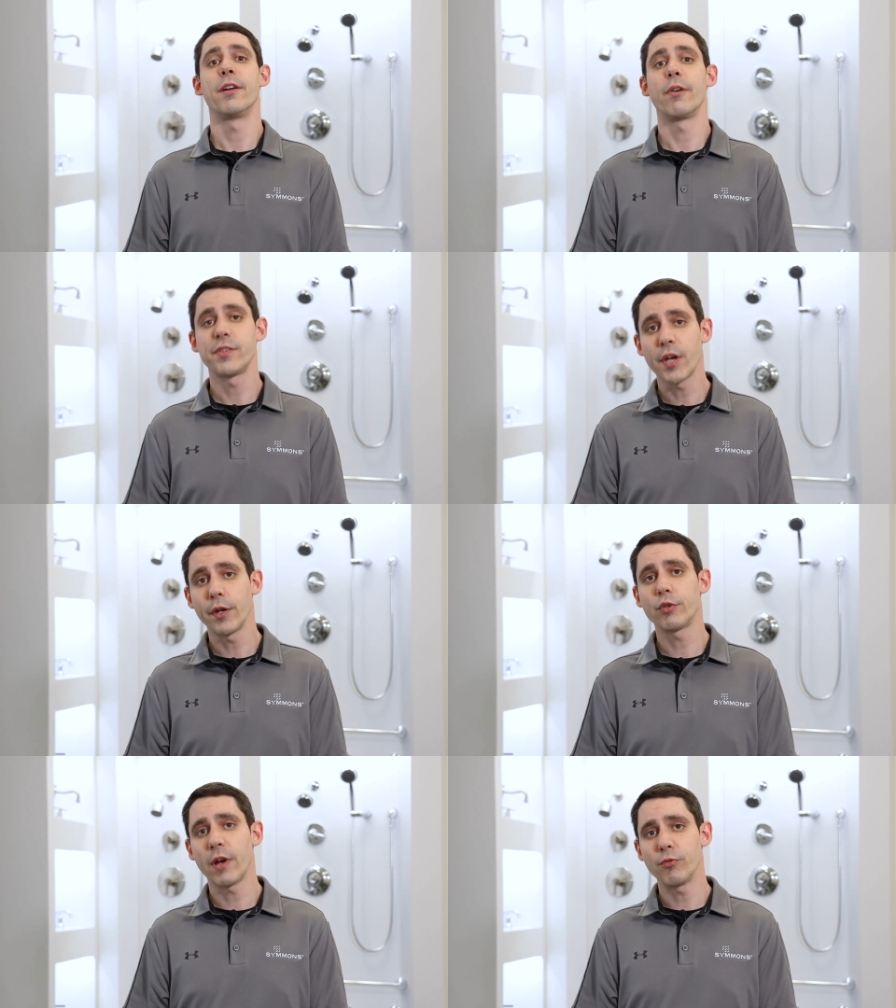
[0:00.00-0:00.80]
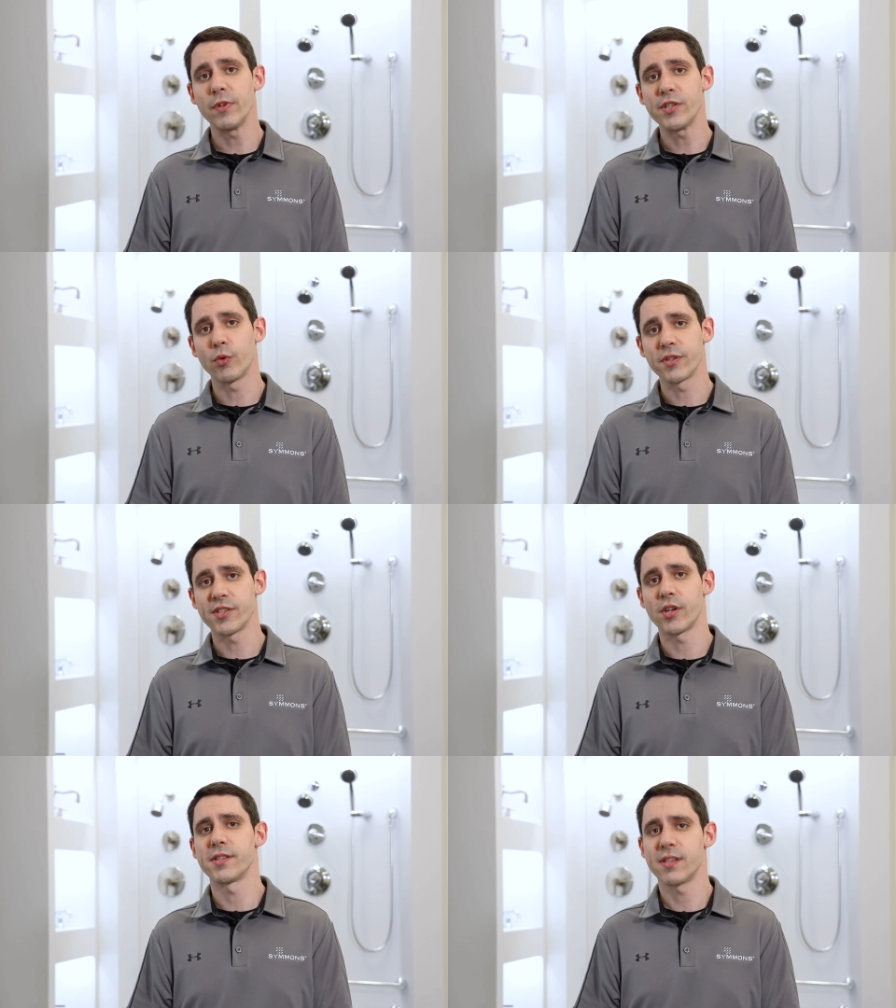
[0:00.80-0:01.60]
There are a ton of great
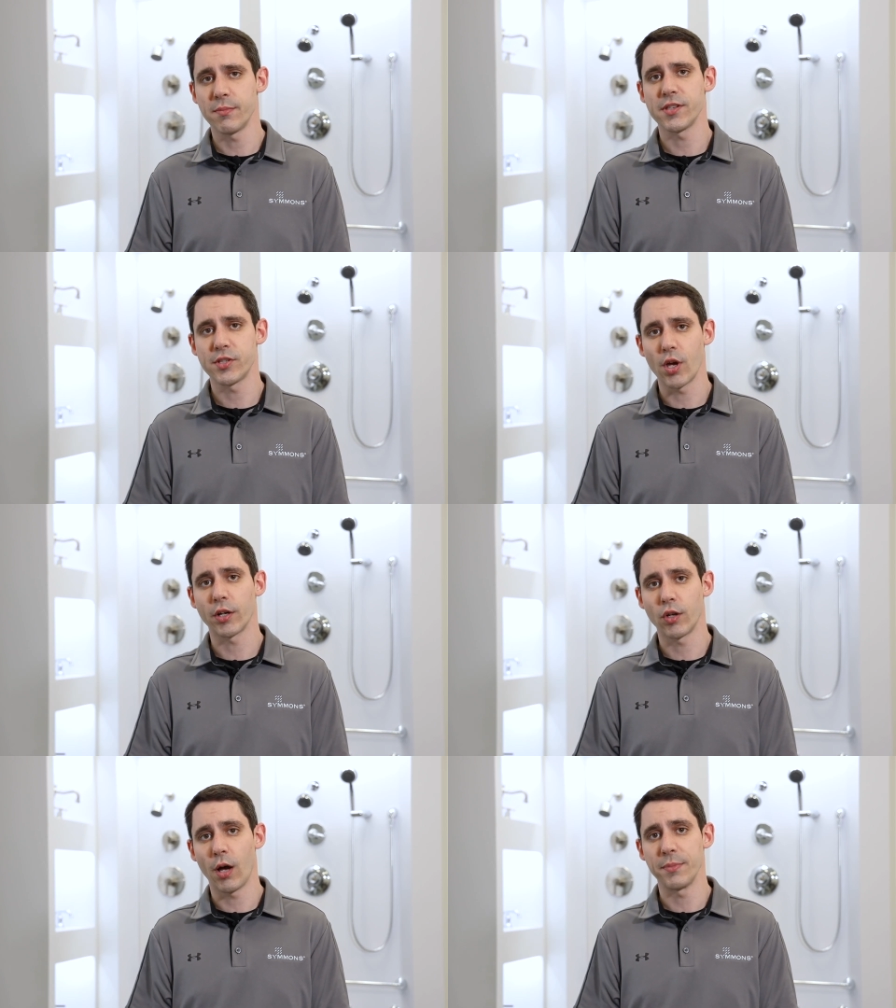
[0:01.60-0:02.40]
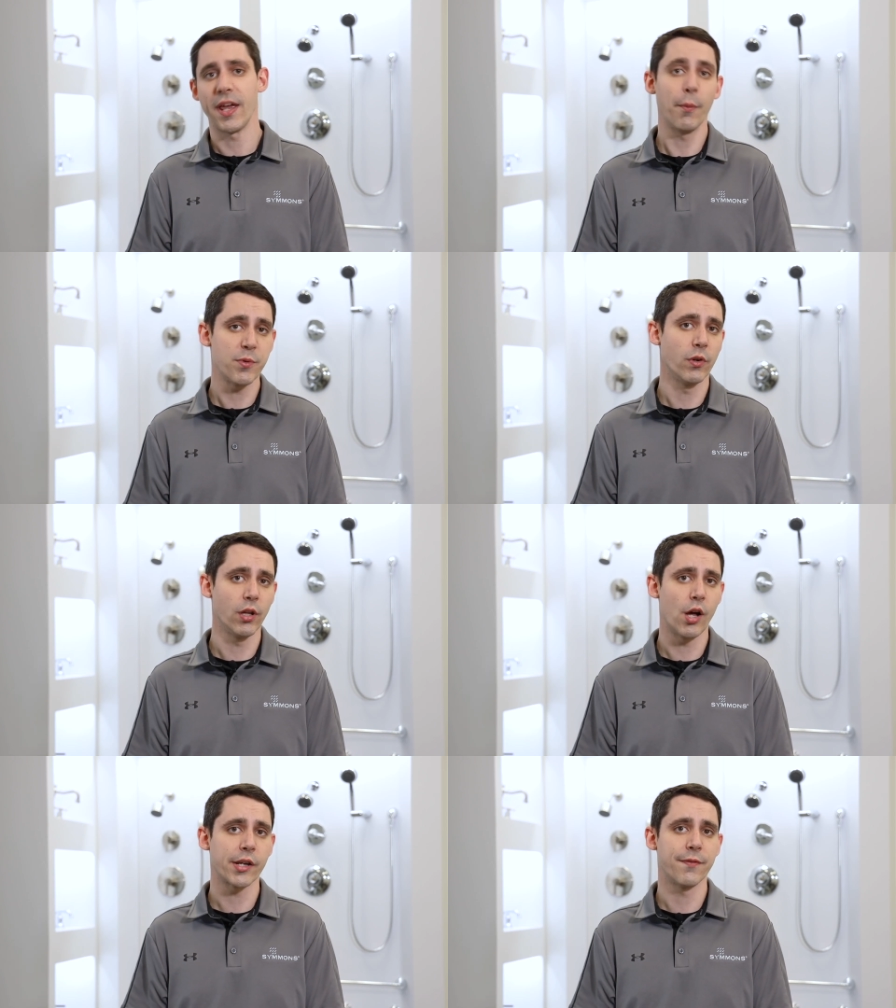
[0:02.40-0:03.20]
resources on Symmons.com to help you
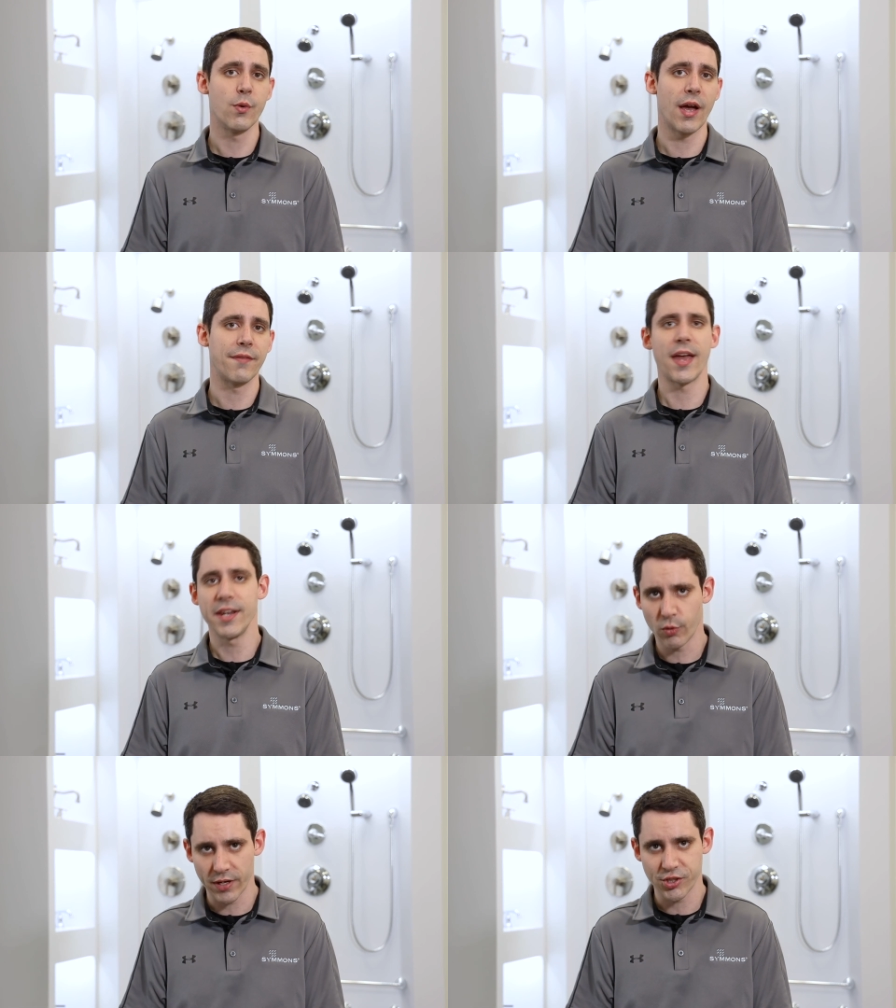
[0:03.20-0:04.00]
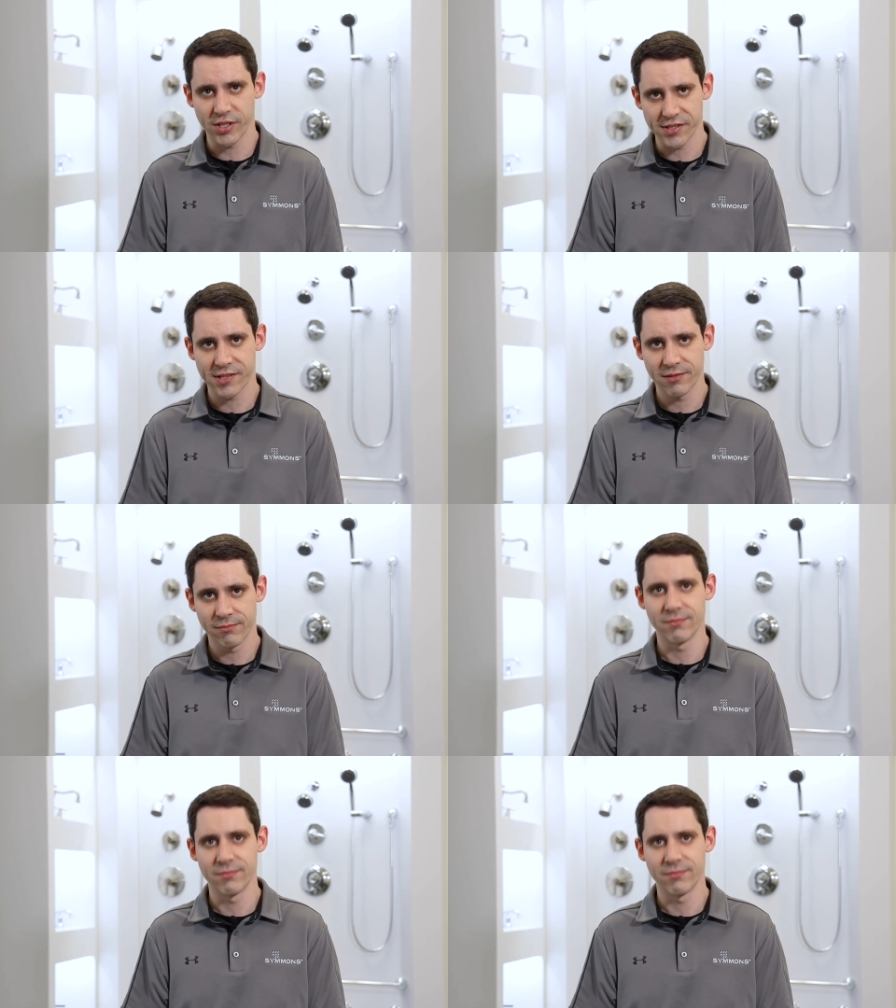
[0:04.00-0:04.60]
along if you have any questions.